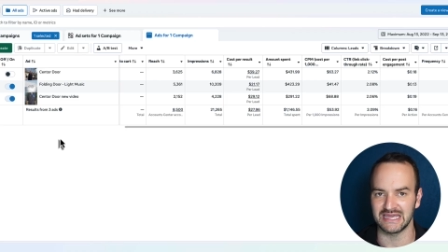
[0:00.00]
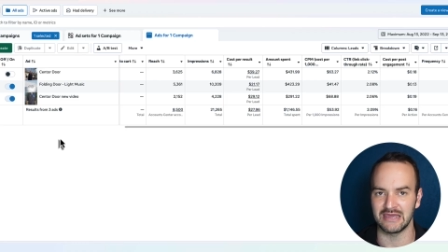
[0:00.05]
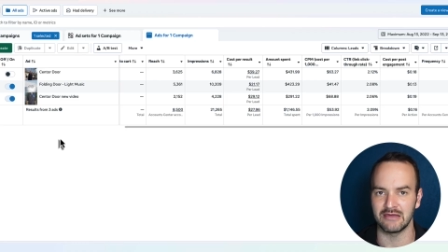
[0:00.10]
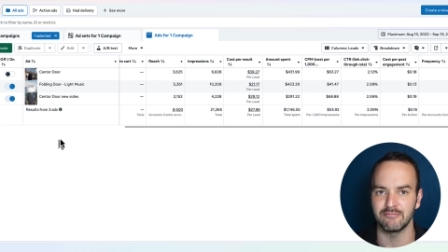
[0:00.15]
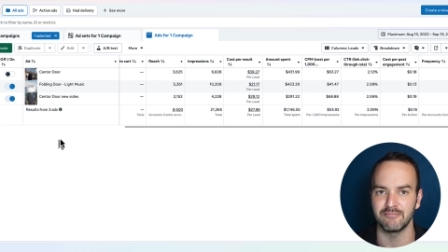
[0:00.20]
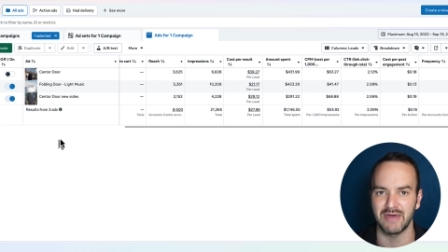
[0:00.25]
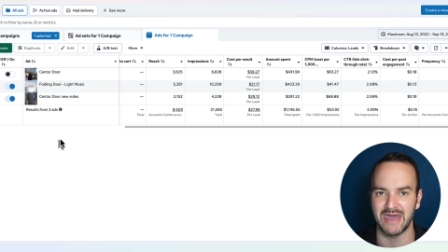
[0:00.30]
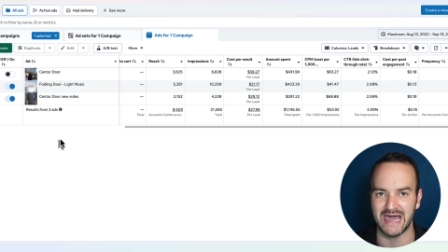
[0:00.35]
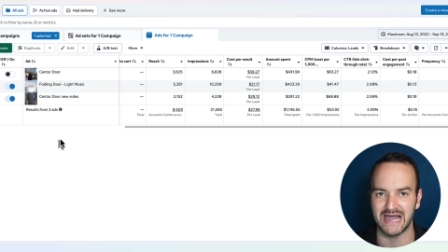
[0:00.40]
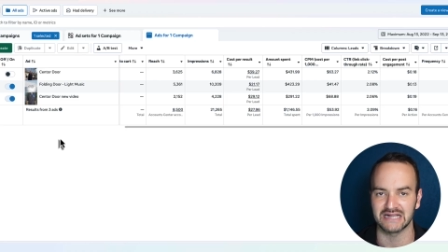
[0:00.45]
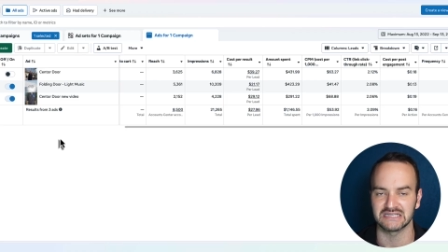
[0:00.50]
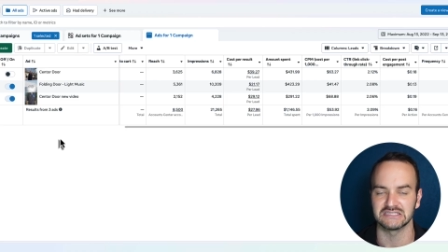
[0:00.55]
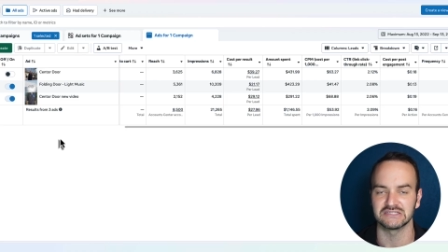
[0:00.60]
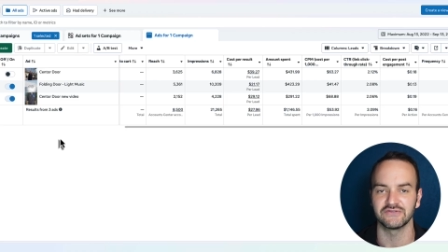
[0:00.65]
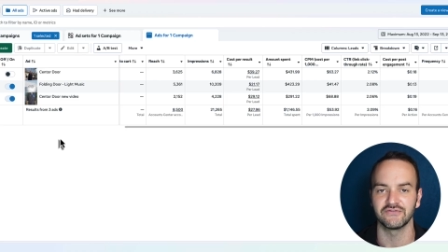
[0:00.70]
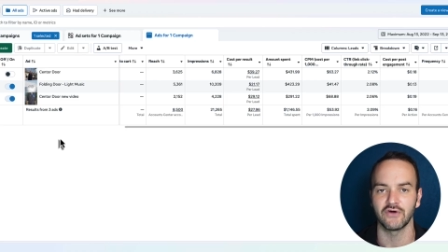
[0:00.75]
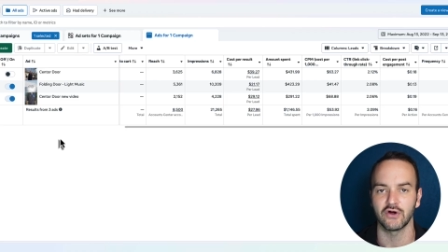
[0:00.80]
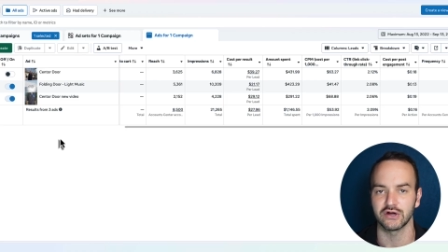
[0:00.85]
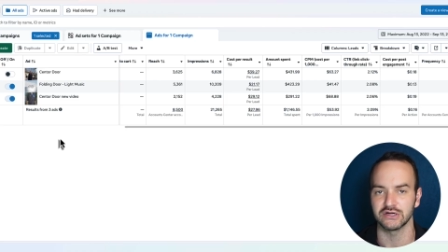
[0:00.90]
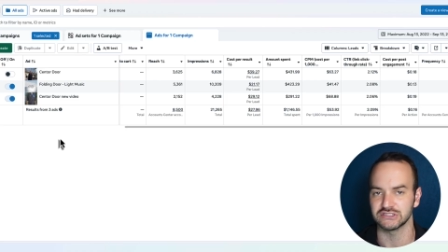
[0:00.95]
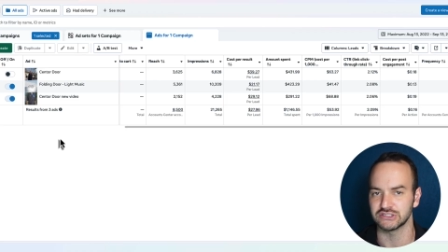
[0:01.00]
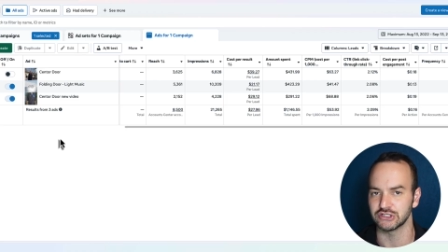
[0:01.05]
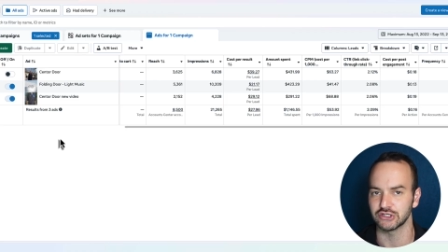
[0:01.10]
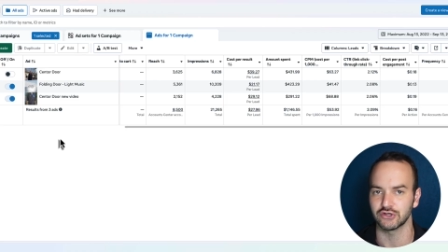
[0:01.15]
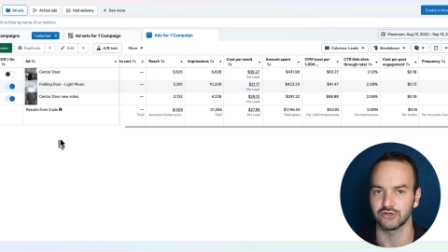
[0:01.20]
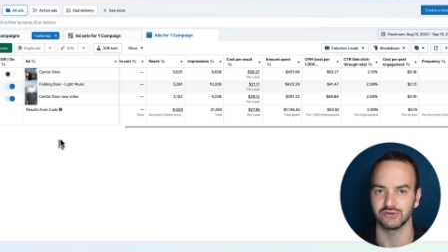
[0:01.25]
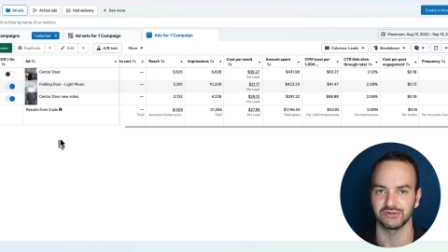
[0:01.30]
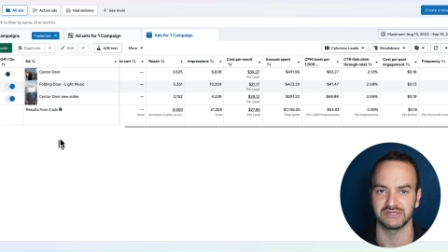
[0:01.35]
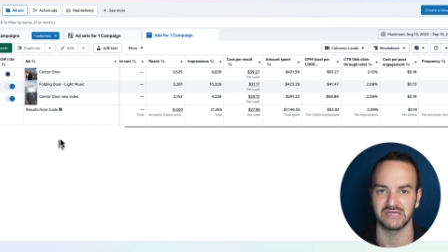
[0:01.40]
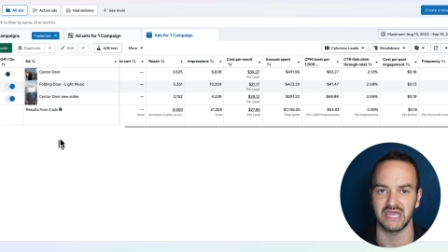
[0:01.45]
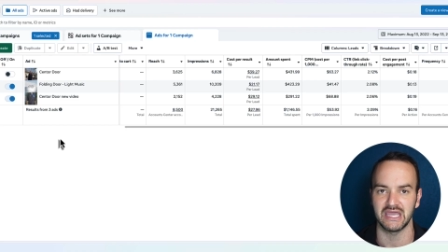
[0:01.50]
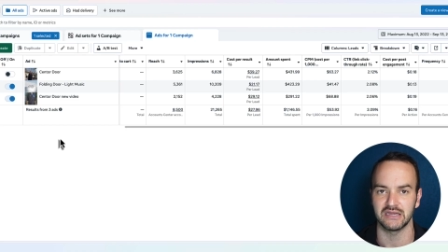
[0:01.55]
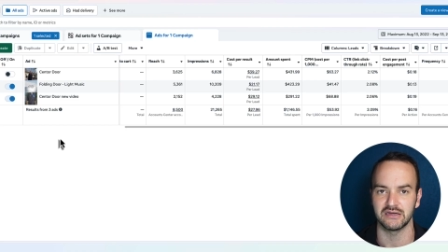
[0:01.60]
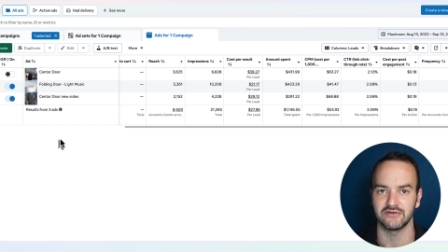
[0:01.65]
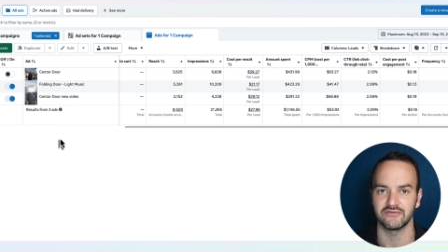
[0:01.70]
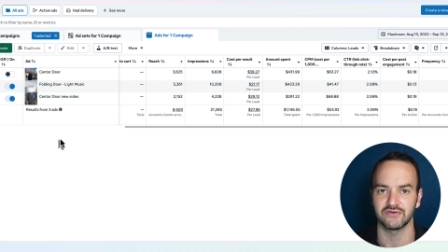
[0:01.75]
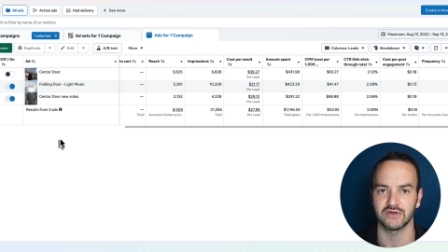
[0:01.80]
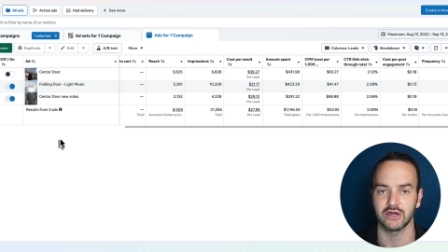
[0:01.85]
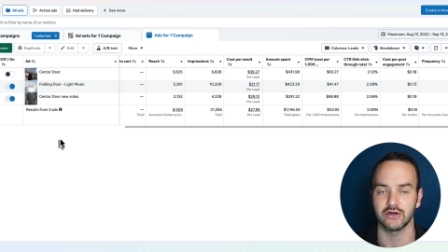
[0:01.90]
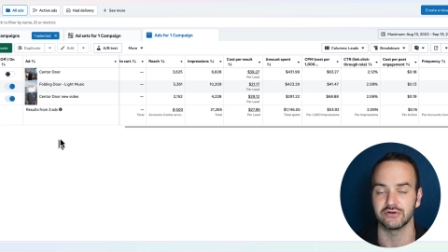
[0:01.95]
impact as far as the
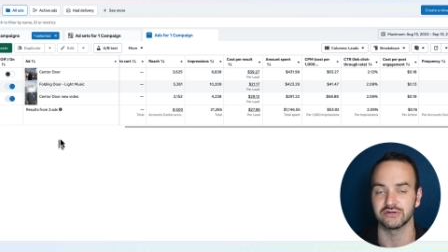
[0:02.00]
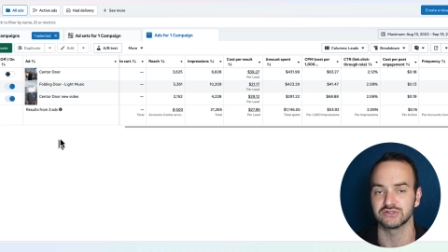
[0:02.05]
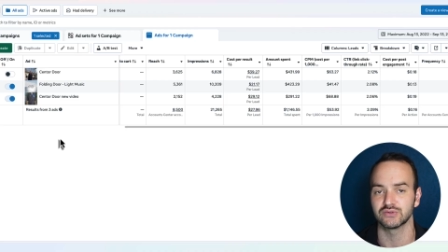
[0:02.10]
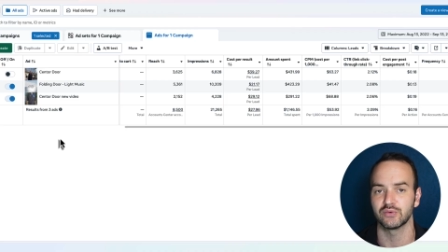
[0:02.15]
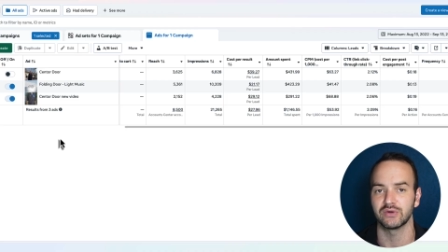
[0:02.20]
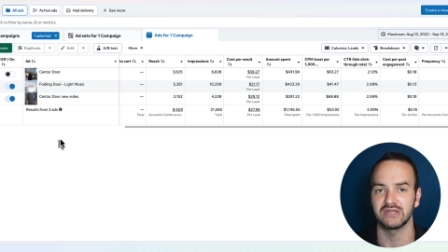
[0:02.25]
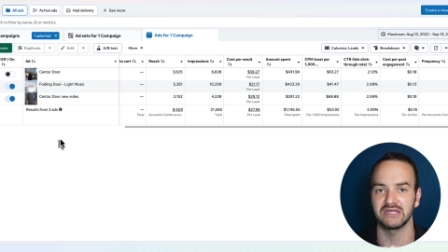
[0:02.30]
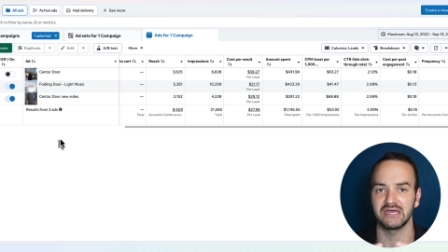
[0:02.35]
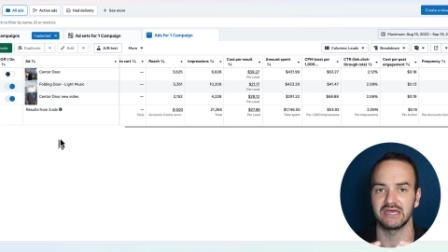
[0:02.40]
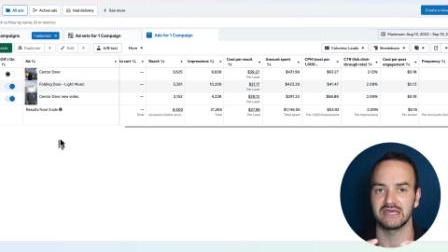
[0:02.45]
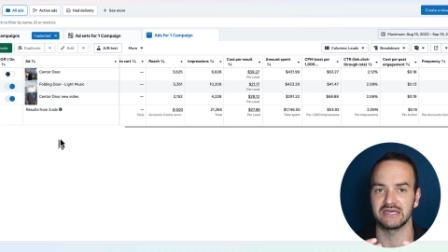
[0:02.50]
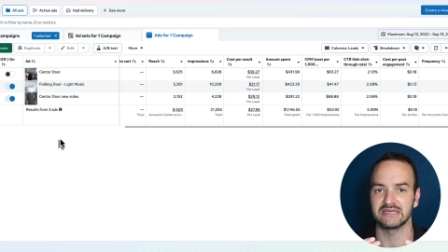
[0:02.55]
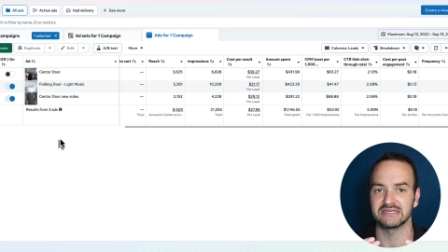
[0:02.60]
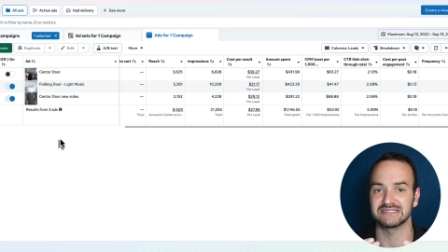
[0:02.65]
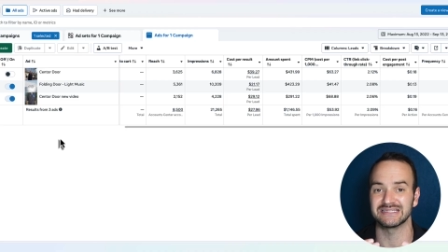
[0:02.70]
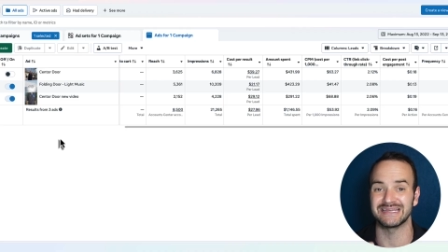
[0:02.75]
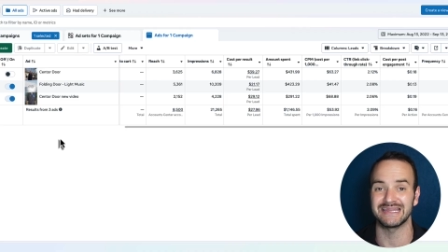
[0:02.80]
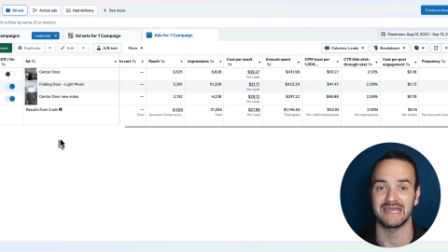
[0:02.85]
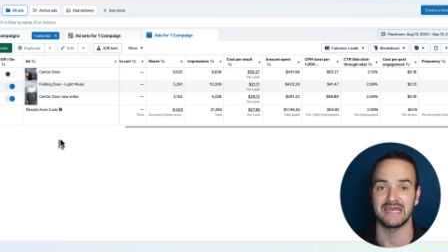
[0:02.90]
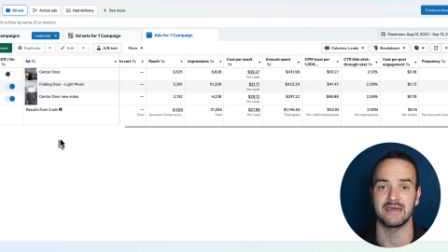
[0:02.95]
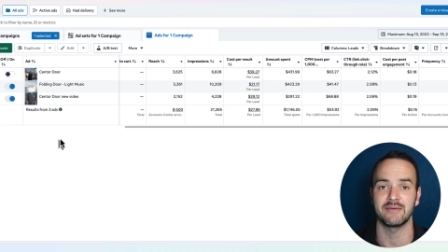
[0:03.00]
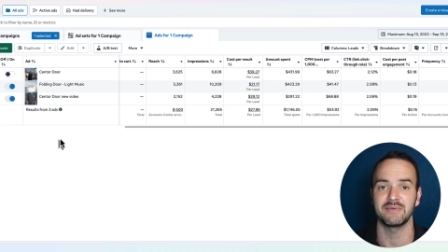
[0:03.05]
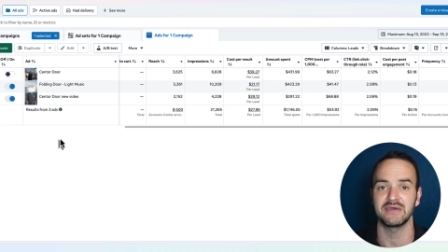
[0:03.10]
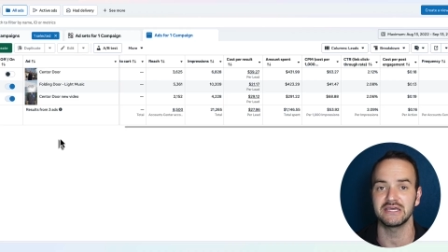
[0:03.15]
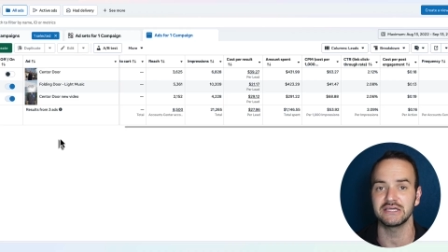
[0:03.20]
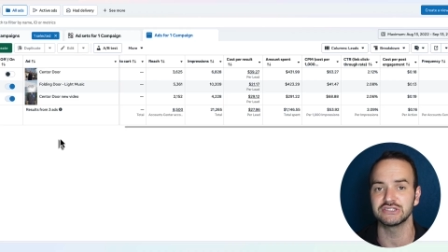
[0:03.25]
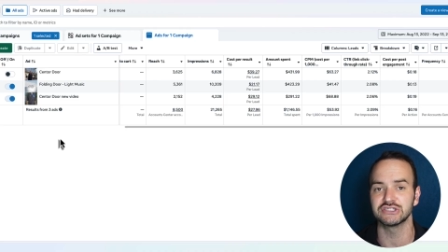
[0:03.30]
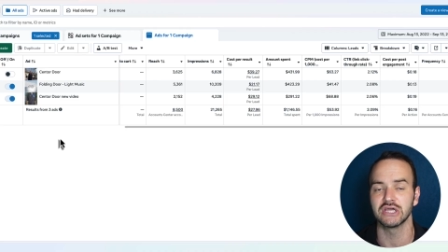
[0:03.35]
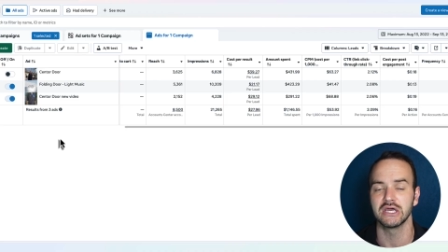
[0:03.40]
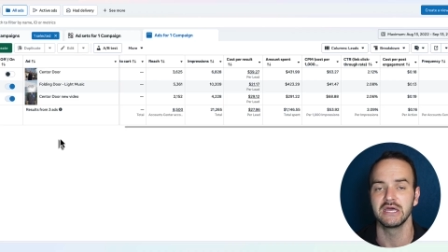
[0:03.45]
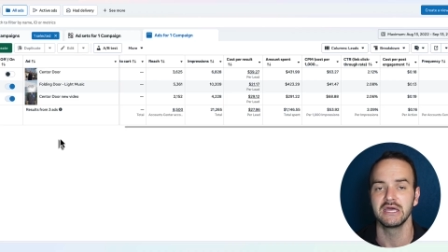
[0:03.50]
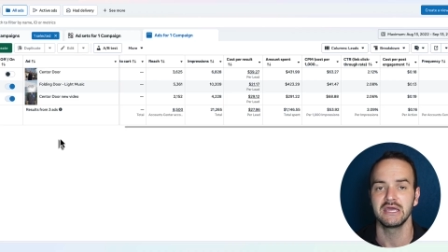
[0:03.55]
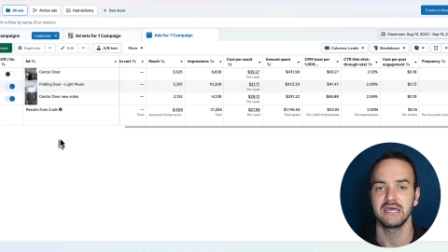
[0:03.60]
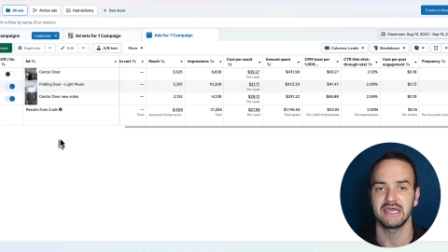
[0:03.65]
creative goes when it is an image